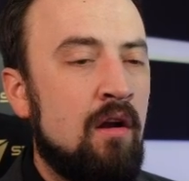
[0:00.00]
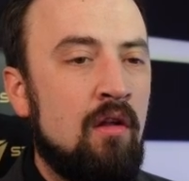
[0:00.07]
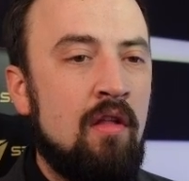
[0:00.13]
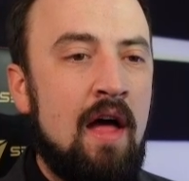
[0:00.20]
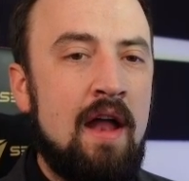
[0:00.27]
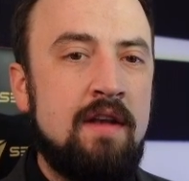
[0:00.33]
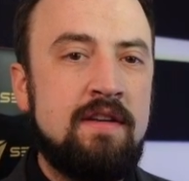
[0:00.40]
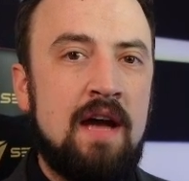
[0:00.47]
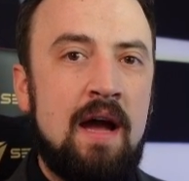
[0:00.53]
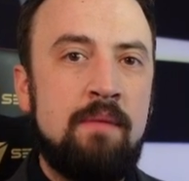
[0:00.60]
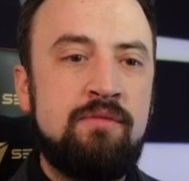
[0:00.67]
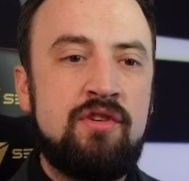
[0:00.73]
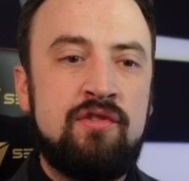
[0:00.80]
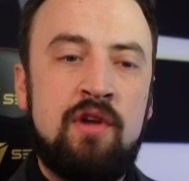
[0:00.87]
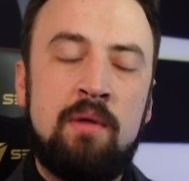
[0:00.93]
a lot of
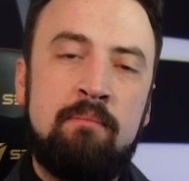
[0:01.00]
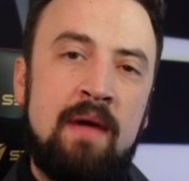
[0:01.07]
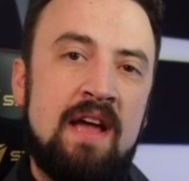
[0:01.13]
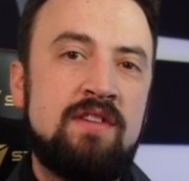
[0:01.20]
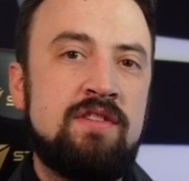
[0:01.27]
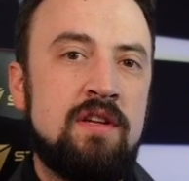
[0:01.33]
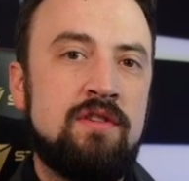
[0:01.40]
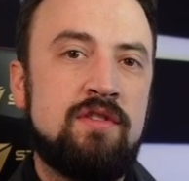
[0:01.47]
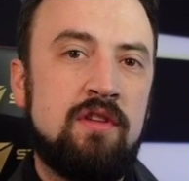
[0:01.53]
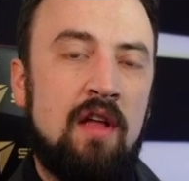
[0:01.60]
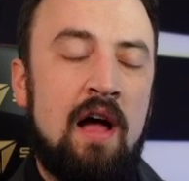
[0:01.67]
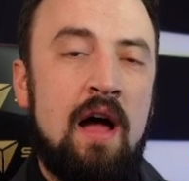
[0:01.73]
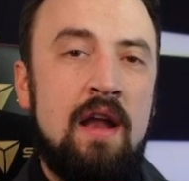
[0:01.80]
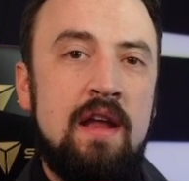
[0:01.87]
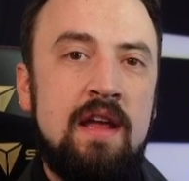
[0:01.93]
times their best in
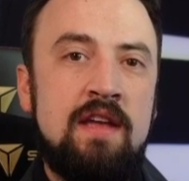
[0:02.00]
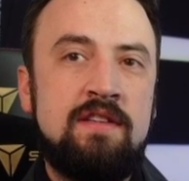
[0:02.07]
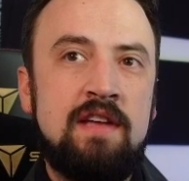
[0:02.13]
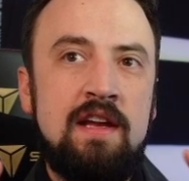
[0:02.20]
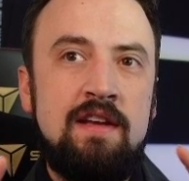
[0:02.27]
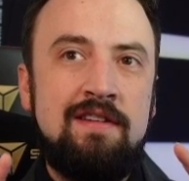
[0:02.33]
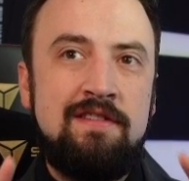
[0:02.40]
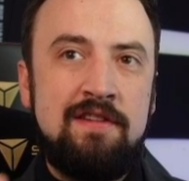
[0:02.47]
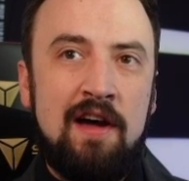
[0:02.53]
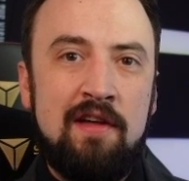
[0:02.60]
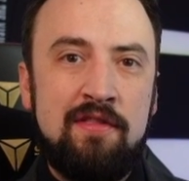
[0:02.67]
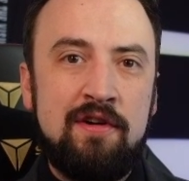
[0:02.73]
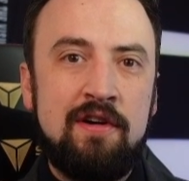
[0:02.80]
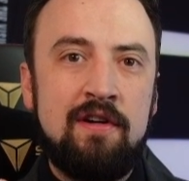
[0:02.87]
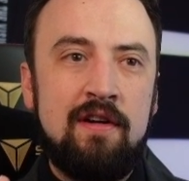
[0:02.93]
slot is
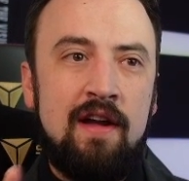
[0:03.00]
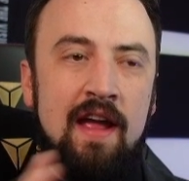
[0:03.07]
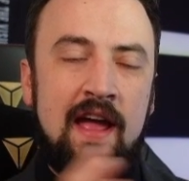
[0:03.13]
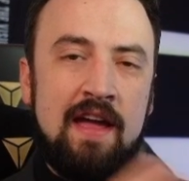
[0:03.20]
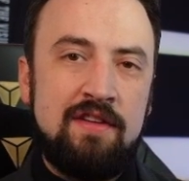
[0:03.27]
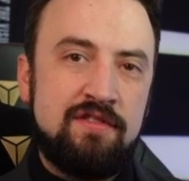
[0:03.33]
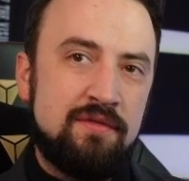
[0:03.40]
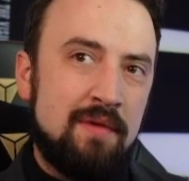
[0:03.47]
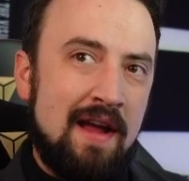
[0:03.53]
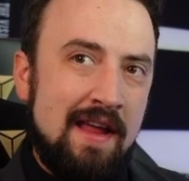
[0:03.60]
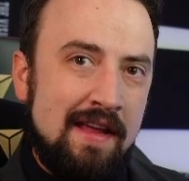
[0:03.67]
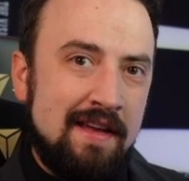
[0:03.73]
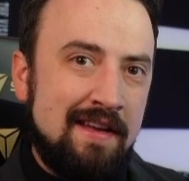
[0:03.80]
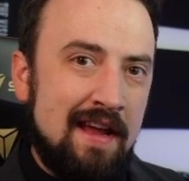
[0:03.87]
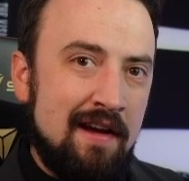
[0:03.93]
another S
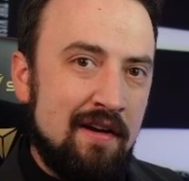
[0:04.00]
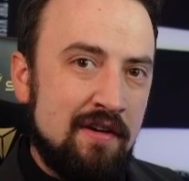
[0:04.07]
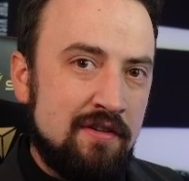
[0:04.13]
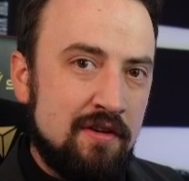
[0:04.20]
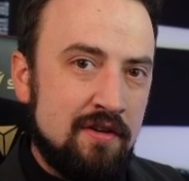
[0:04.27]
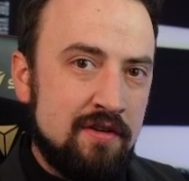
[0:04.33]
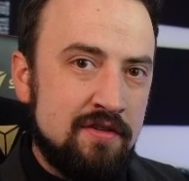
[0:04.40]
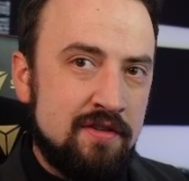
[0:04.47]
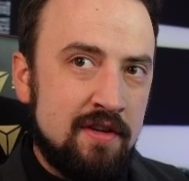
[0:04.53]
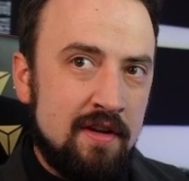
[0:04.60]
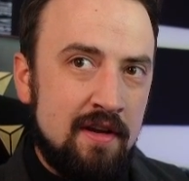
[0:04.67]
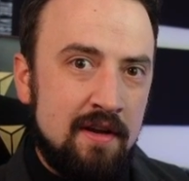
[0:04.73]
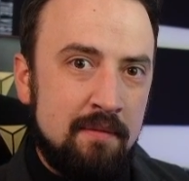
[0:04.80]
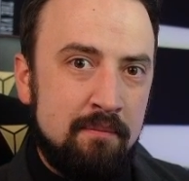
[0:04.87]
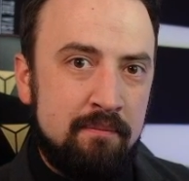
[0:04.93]
rank character's
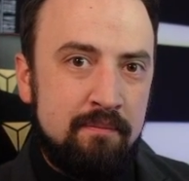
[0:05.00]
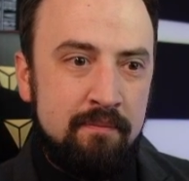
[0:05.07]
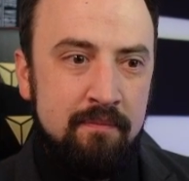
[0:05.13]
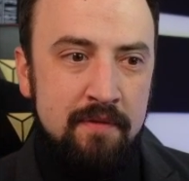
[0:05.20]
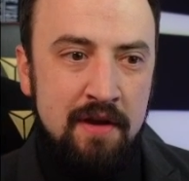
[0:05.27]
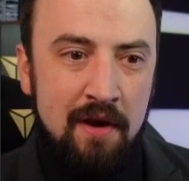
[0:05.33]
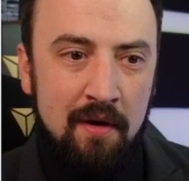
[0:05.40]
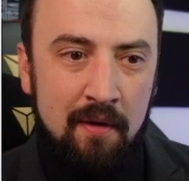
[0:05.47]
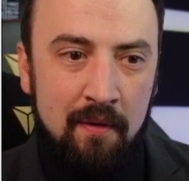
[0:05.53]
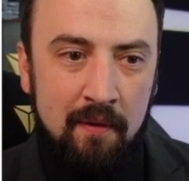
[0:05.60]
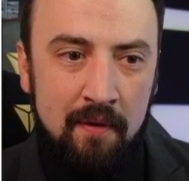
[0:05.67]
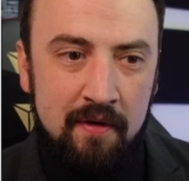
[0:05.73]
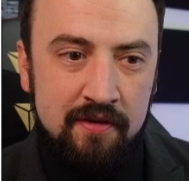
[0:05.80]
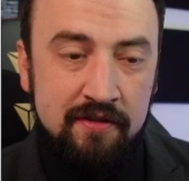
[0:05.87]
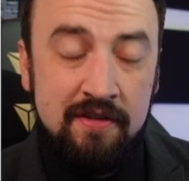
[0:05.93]

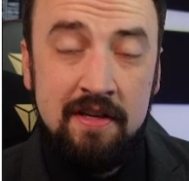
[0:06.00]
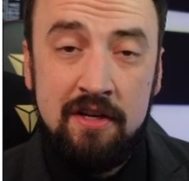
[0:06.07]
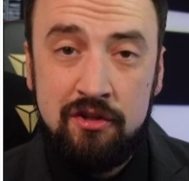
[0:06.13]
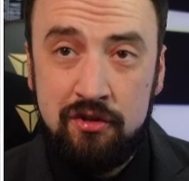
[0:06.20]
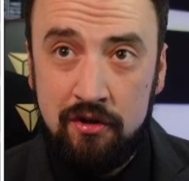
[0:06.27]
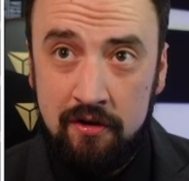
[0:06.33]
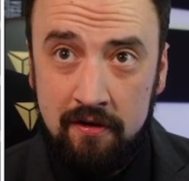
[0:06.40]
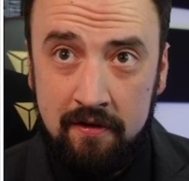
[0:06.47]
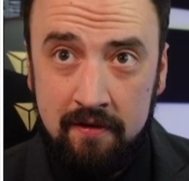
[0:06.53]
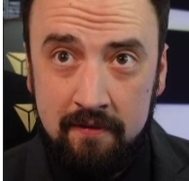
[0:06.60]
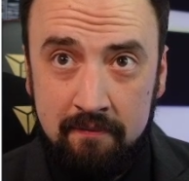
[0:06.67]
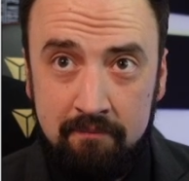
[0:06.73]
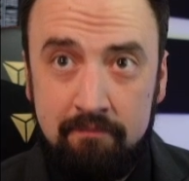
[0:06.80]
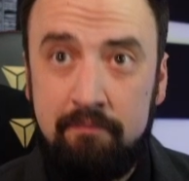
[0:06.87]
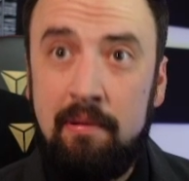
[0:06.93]
signature.
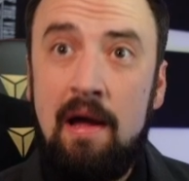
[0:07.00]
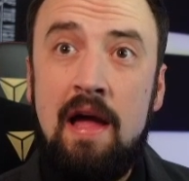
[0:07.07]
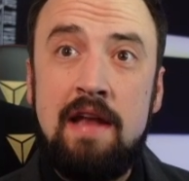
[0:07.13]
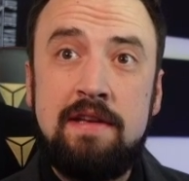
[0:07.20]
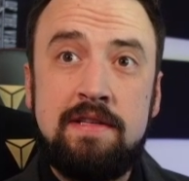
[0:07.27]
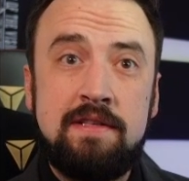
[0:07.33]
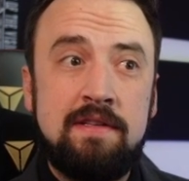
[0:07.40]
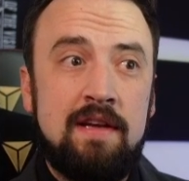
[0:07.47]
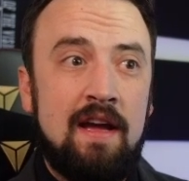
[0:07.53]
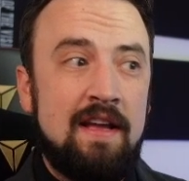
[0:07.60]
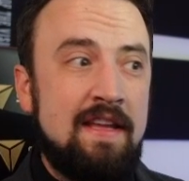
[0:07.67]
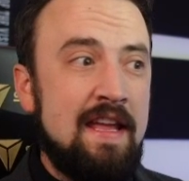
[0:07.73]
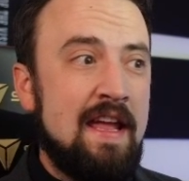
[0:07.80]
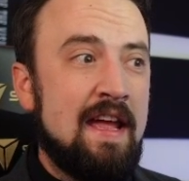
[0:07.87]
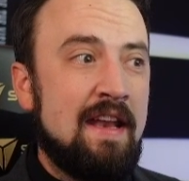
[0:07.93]
But
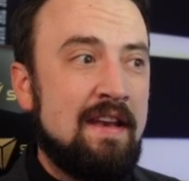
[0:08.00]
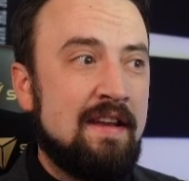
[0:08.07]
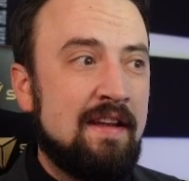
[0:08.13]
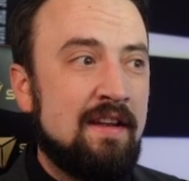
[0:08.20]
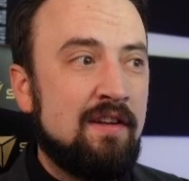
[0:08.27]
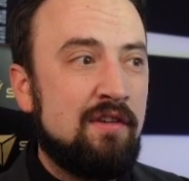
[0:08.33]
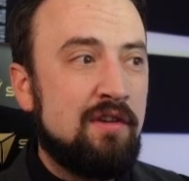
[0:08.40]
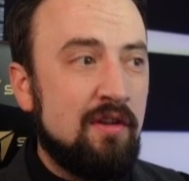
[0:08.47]
again,